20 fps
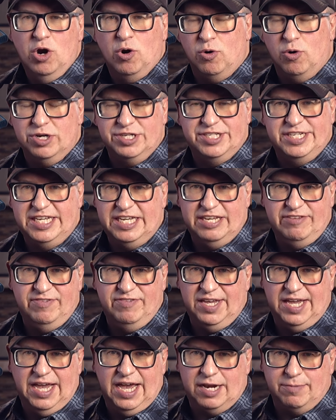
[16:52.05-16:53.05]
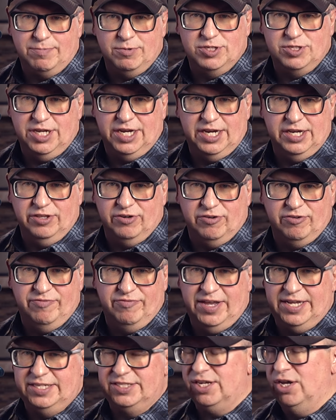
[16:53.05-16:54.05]
or a TV at a particular
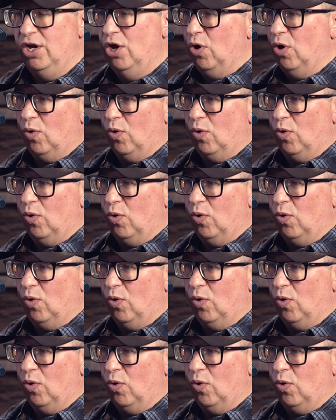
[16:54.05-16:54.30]
event,